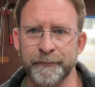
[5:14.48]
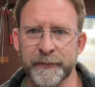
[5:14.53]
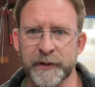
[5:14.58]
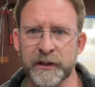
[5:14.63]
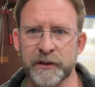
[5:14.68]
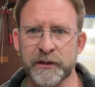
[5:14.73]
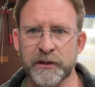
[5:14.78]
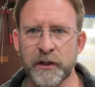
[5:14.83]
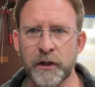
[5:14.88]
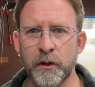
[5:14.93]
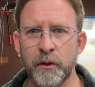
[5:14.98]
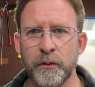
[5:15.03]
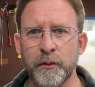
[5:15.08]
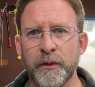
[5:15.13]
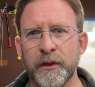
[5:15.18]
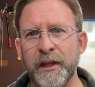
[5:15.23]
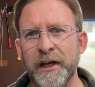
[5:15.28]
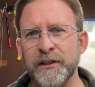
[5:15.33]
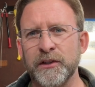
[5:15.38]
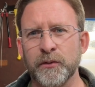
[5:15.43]
So
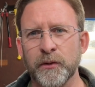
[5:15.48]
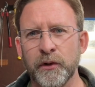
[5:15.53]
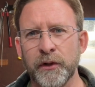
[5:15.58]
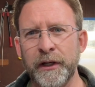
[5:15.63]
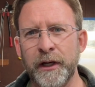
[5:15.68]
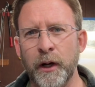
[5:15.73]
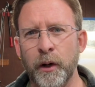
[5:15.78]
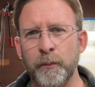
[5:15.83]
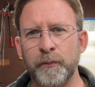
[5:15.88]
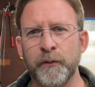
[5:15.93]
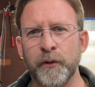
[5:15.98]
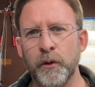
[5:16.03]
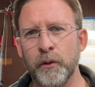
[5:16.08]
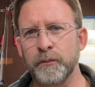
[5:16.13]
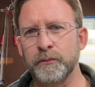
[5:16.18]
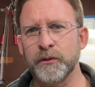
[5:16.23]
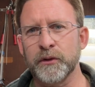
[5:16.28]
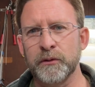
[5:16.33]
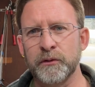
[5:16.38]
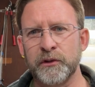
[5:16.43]
that's really helpful.
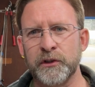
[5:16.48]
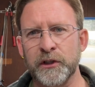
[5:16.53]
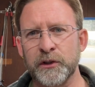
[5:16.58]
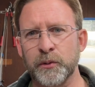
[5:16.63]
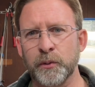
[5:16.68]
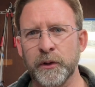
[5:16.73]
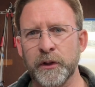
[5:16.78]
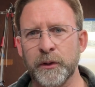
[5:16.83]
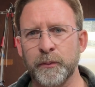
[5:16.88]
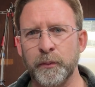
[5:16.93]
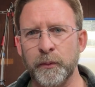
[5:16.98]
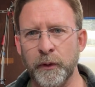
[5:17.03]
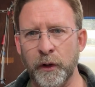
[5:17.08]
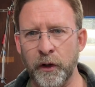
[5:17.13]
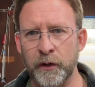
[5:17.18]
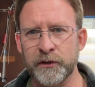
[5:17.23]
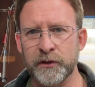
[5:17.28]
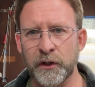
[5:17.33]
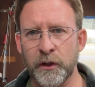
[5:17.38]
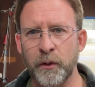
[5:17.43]
So just wanted to
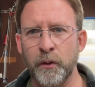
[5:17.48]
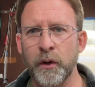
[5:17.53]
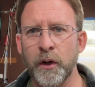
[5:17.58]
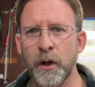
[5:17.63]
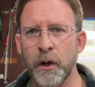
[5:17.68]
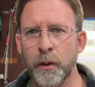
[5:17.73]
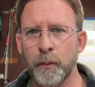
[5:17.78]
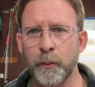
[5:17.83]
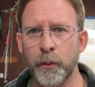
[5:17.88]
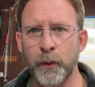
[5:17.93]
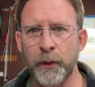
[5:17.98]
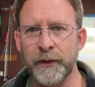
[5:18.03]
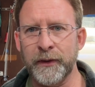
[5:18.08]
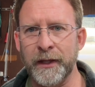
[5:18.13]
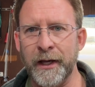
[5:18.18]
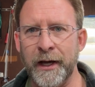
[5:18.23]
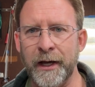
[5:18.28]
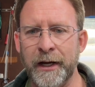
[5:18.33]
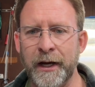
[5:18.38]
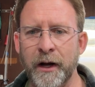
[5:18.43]
also point
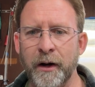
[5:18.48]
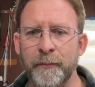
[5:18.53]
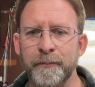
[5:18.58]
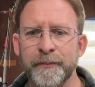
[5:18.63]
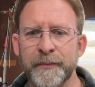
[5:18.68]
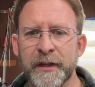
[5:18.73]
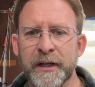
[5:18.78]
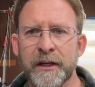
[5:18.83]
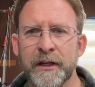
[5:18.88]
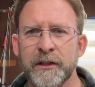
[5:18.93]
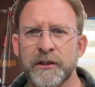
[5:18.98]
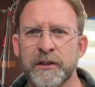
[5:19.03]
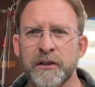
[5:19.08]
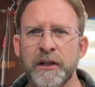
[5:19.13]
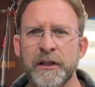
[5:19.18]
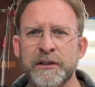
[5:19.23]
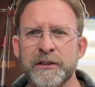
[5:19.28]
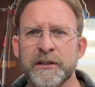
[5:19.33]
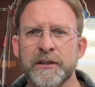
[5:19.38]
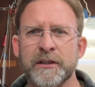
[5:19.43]
that out. So
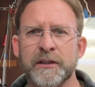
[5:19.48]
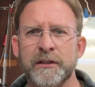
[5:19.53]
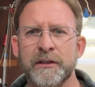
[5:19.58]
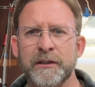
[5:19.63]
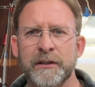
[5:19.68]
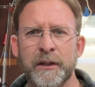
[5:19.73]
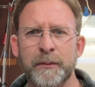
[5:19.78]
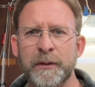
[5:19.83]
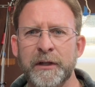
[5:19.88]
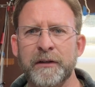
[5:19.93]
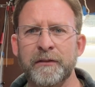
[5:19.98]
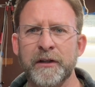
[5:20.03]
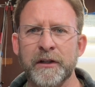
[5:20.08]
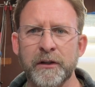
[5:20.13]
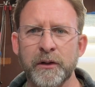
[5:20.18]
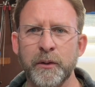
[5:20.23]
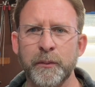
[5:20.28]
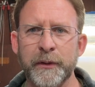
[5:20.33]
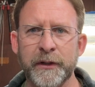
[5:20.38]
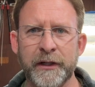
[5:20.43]
let me give you a
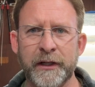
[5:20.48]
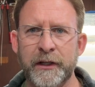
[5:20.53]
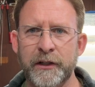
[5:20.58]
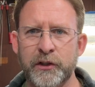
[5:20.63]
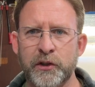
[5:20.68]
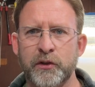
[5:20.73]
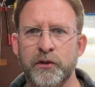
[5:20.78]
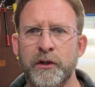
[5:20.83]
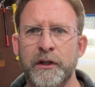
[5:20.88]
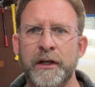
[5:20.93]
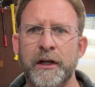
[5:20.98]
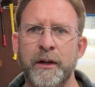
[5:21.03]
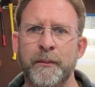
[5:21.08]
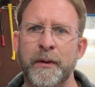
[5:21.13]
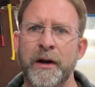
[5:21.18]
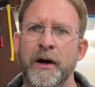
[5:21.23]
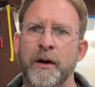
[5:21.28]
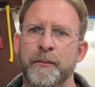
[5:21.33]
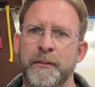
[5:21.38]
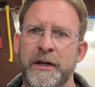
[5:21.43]
little bit of history
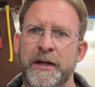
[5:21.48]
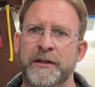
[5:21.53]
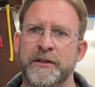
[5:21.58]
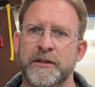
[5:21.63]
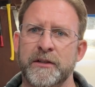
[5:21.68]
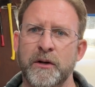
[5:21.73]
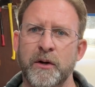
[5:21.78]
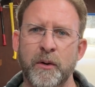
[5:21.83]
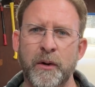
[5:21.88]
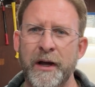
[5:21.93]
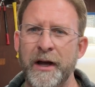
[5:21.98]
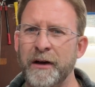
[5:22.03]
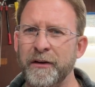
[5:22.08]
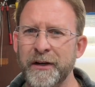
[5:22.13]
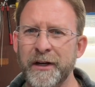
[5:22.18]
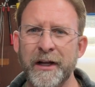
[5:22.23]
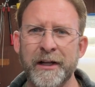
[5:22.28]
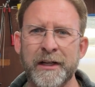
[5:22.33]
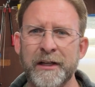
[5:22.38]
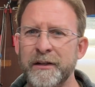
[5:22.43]
about me. So how
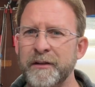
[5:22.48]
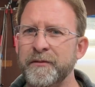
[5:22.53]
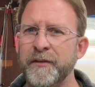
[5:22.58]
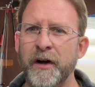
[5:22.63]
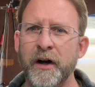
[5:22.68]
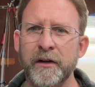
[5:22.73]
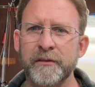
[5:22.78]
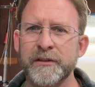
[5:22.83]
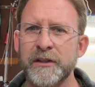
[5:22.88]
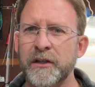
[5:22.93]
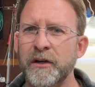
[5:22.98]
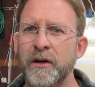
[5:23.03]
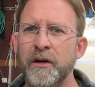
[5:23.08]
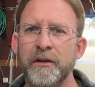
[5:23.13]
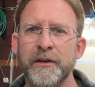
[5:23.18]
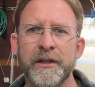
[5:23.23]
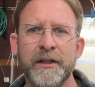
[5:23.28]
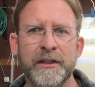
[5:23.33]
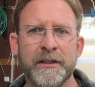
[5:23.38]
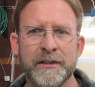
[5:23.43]
did I get involved in
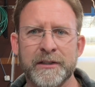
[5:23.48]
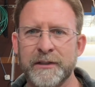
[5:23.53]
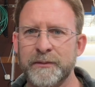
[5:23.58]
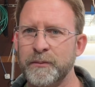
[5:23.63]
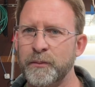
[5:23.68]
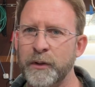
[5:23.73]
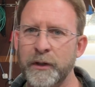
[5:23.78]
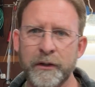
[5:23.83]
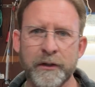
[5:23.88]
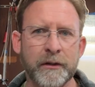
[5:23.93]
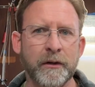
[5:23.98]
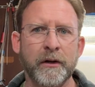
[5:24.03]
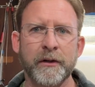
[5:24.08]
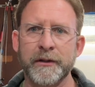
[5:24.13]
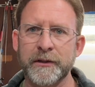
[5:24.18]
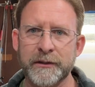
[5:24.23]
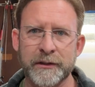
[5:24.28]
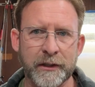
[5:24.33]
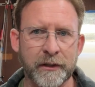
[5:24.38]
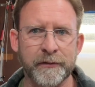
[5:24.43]
all this? Where did all
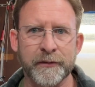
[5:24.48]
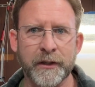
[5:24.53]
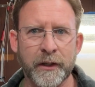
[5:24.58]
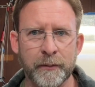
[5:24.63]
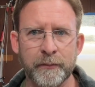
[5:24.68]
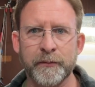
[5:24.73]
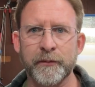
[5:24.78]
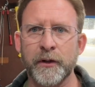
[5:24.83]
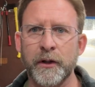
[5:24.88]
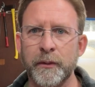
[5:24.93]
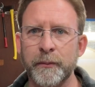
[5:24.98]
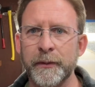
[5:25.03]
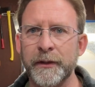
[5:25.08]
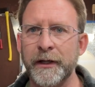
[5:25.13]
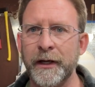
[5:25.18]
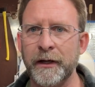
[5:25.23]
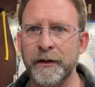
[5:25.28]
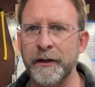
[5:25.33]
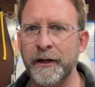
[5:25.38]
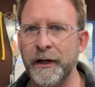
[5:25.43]
this stuff come from? And
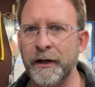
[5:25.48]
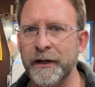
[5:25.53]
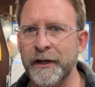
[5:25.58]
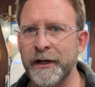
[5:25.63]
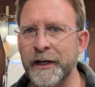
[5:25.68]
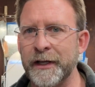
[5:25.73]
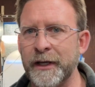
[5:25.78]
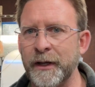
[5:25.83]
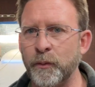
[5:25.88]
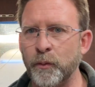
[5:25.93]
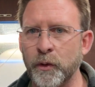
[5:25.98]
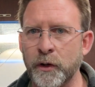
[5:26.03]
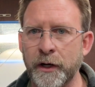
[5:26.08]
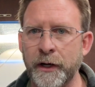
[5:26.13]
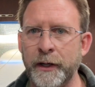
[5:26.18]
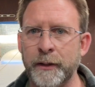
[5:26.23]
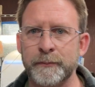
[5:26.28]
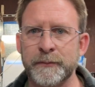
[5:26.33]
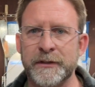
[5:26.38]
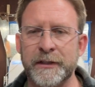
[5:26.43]
how did I get where I
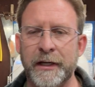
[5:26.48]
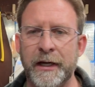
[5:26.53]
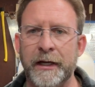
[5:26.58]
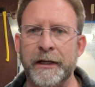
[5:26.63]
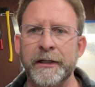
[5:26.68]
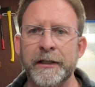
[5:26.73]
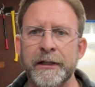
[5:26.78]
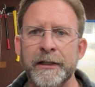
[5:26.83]
am today?